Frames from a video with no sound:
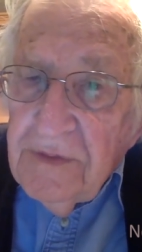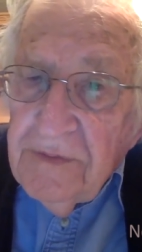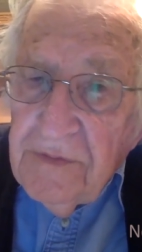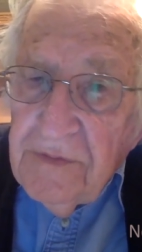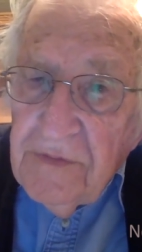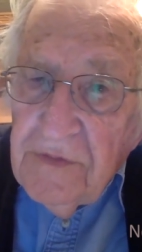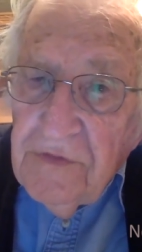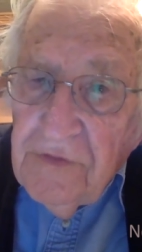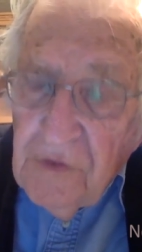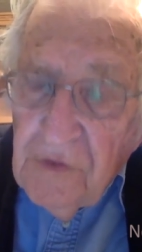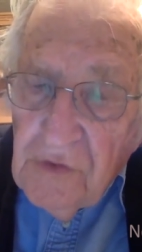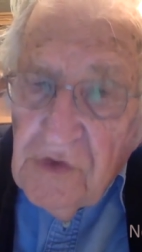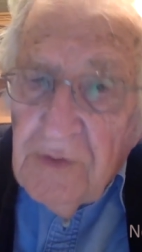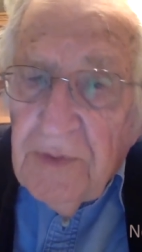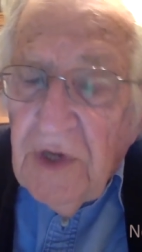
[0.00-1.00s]
food
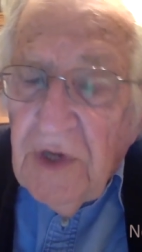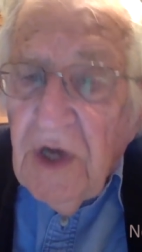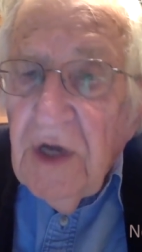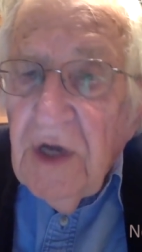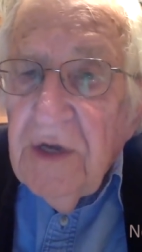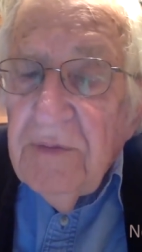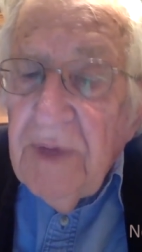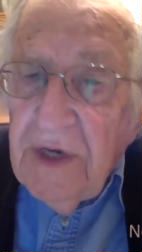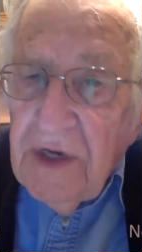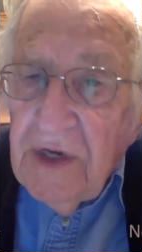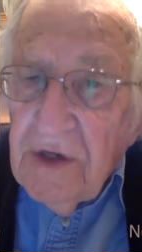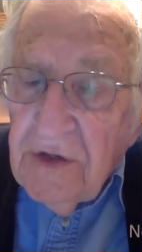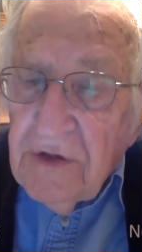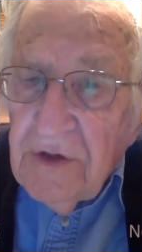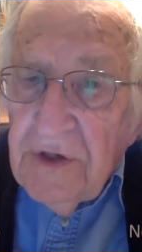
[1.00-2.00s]
supply, many
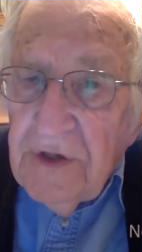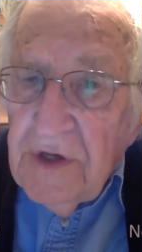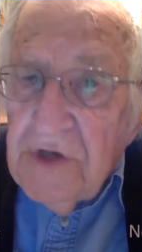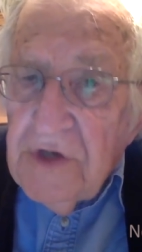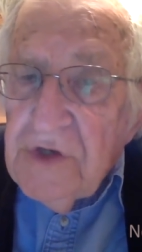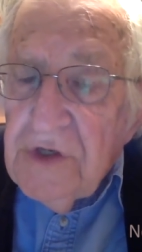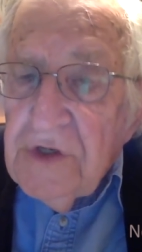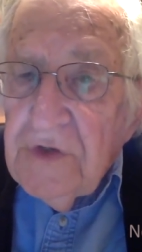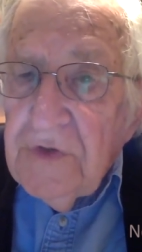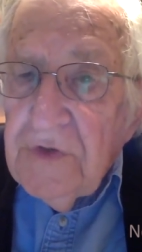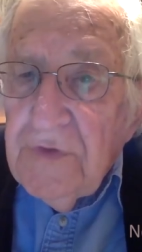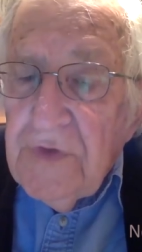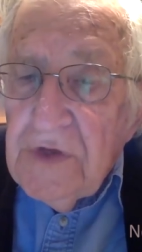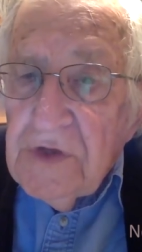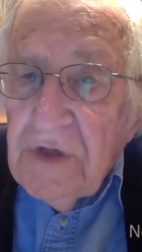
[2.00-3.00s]
other initiatives of
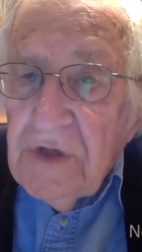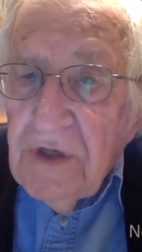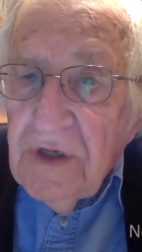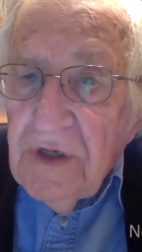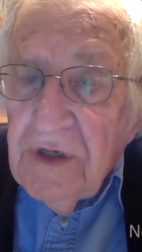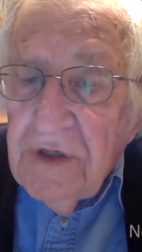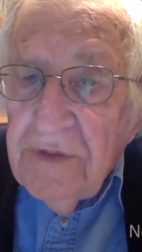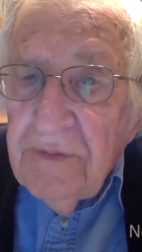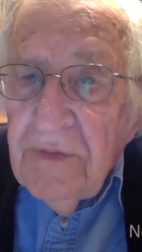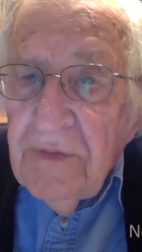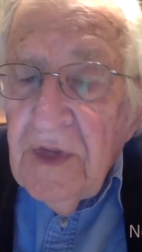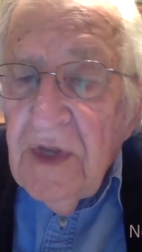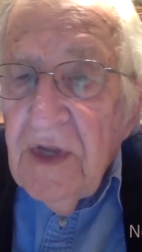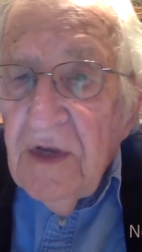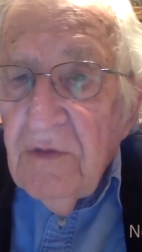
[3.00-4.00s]
this kind,
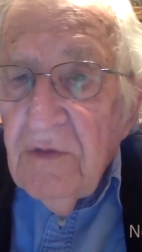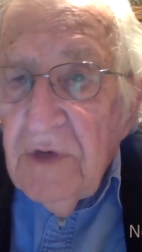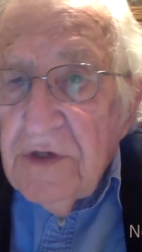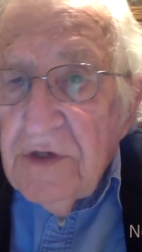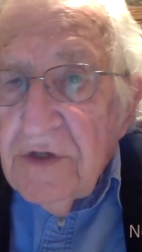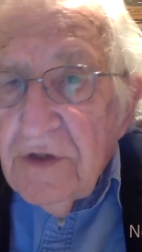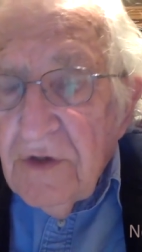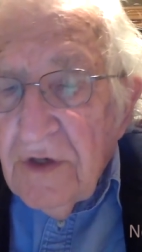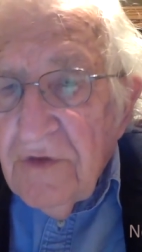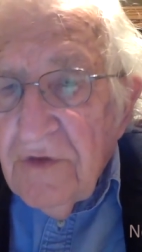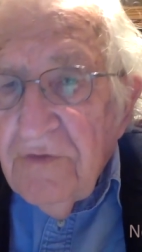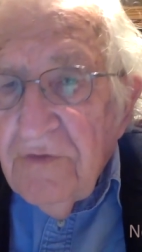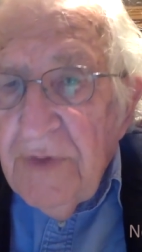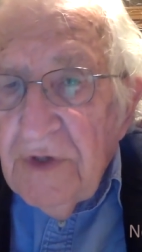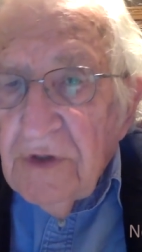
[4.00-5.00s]
which sort of
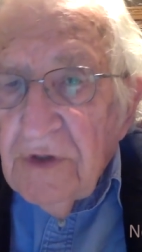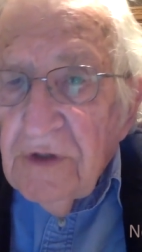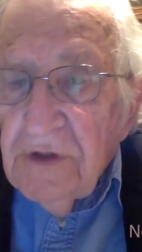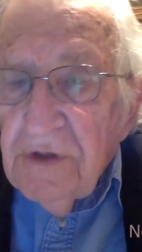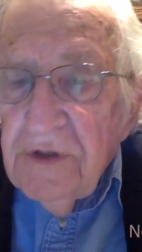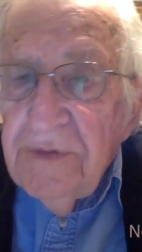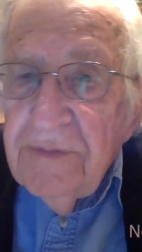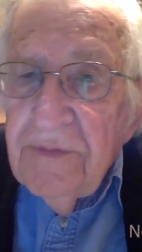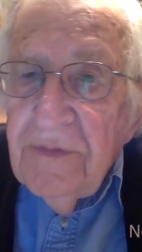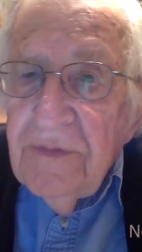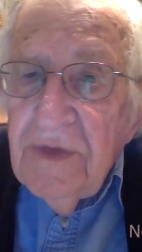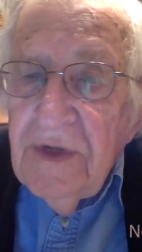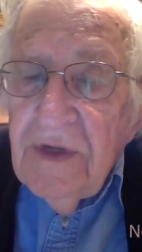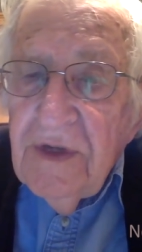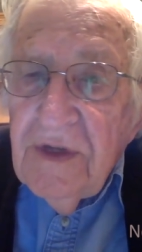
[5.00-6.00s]
build
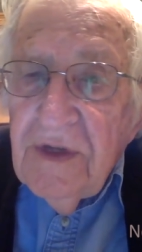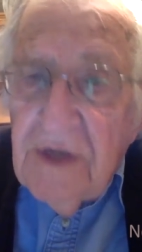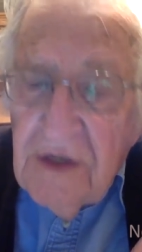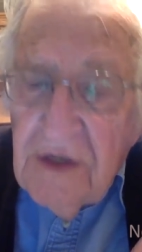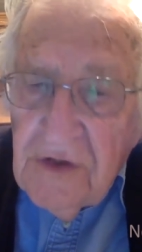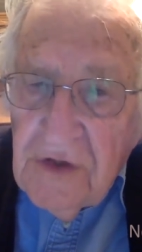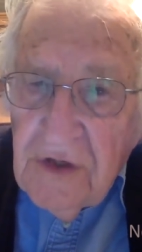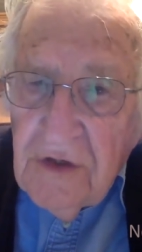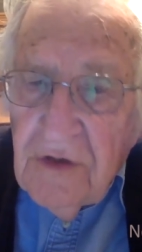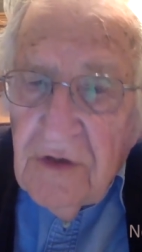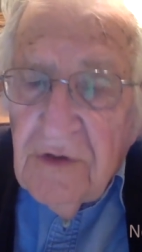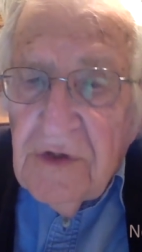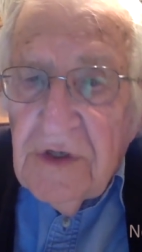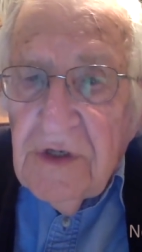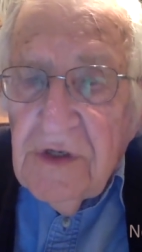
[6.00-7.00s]
the
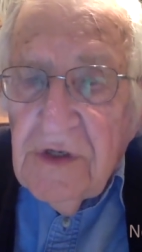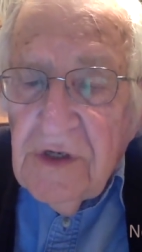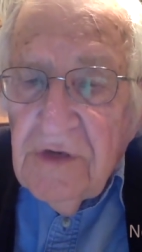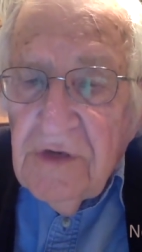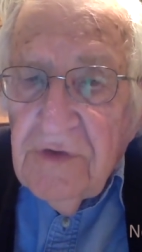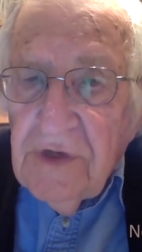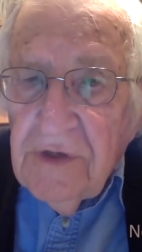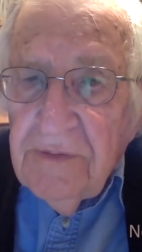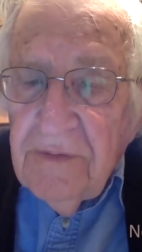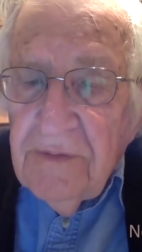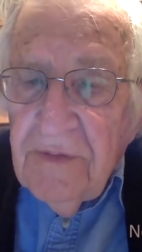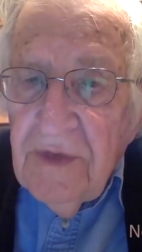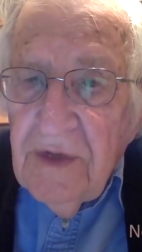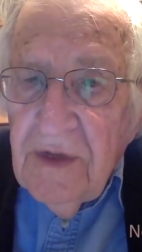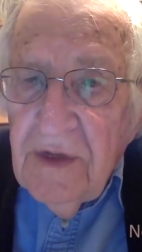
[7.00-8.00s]
institutions of a
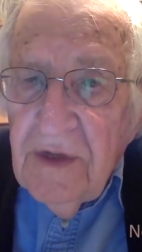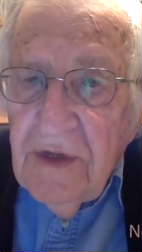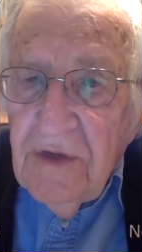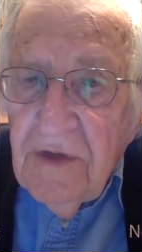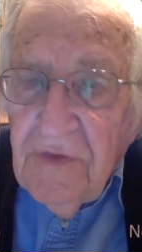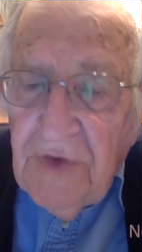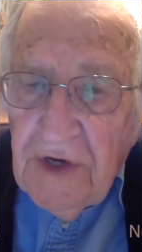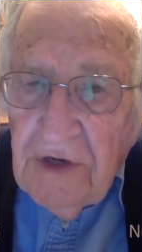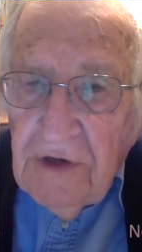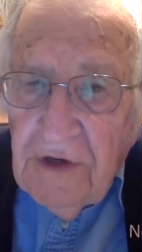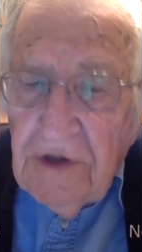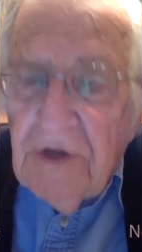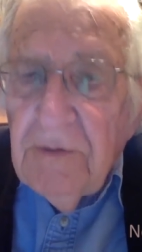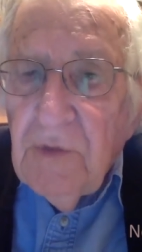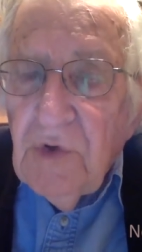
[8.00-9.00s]
fairer,
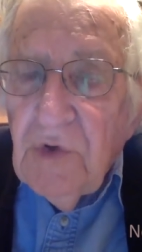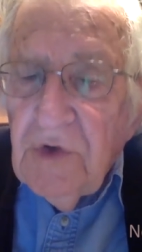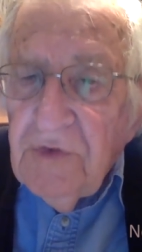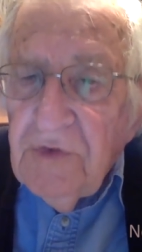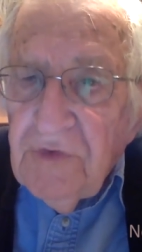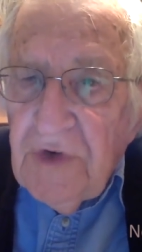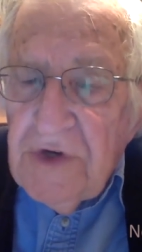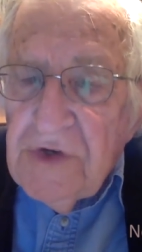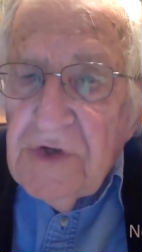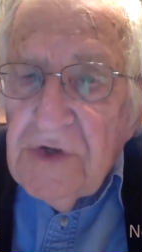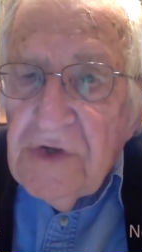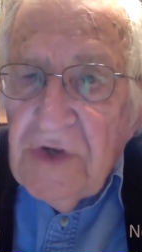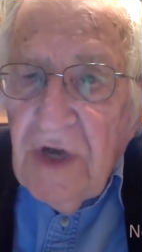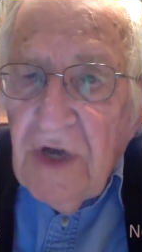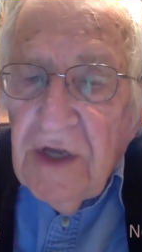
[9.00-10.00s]
more free
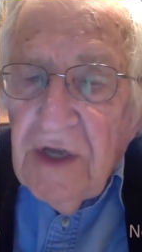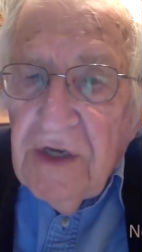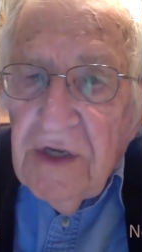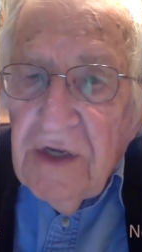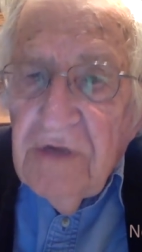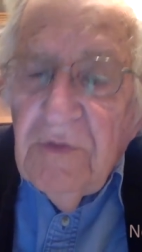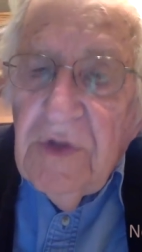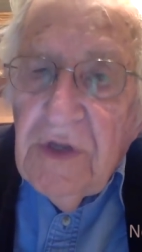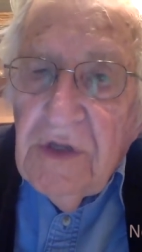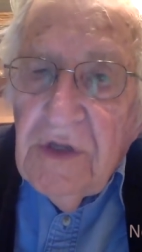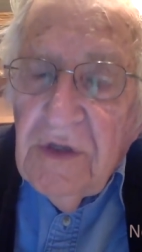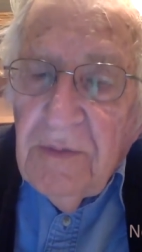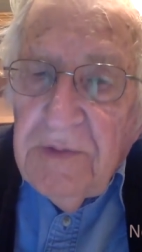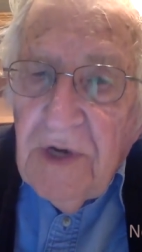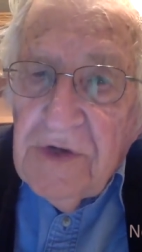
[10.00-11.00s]
society within the
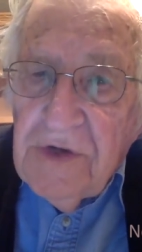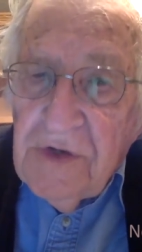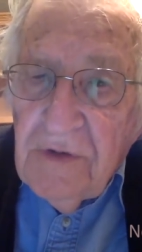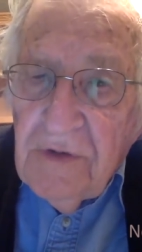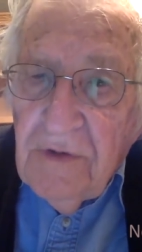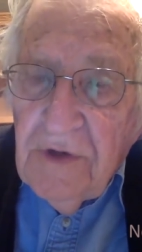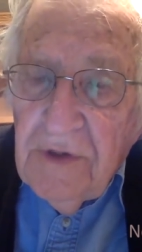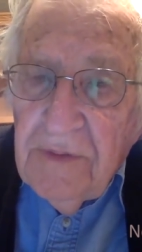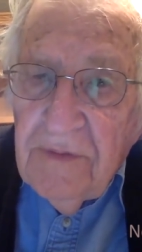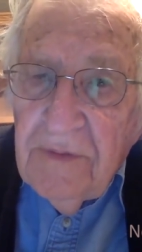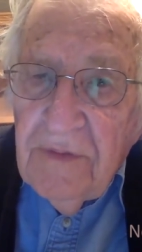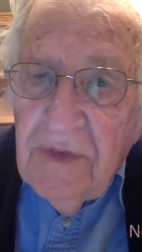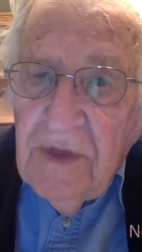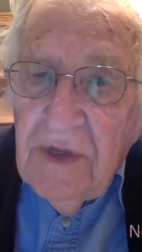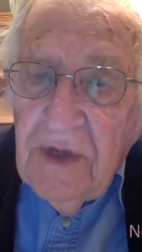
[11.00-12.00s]
present one.
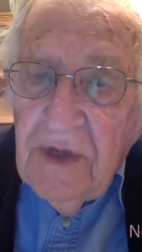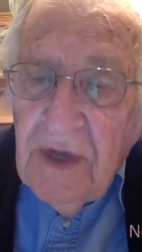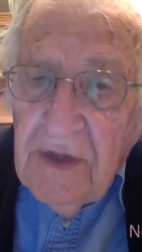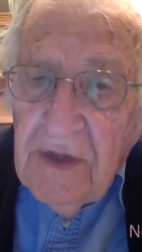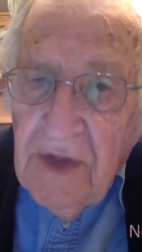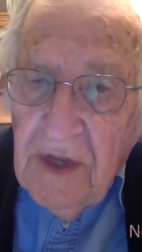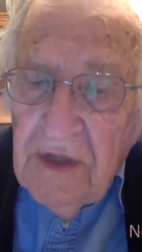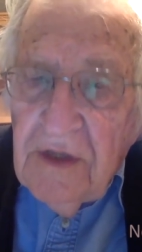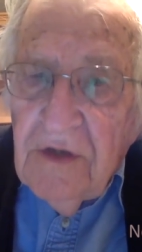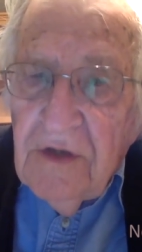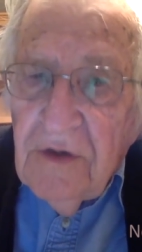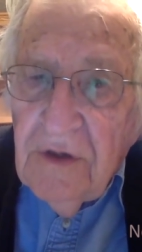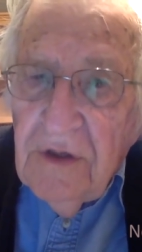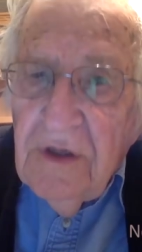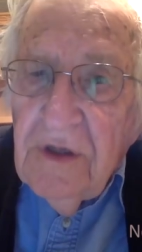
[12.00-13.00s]
And that
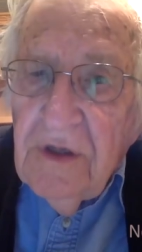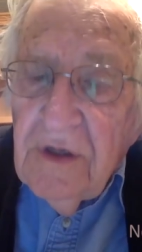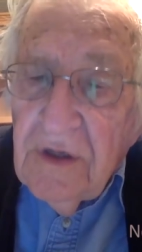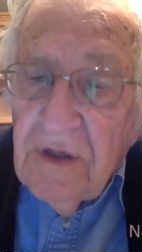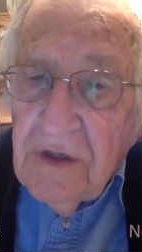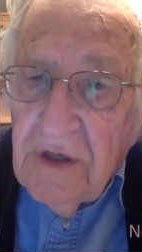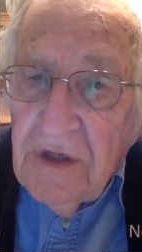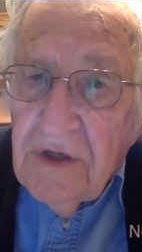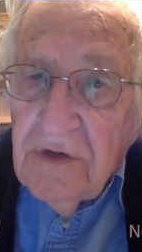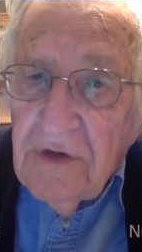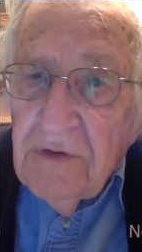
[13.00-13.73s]
could continue.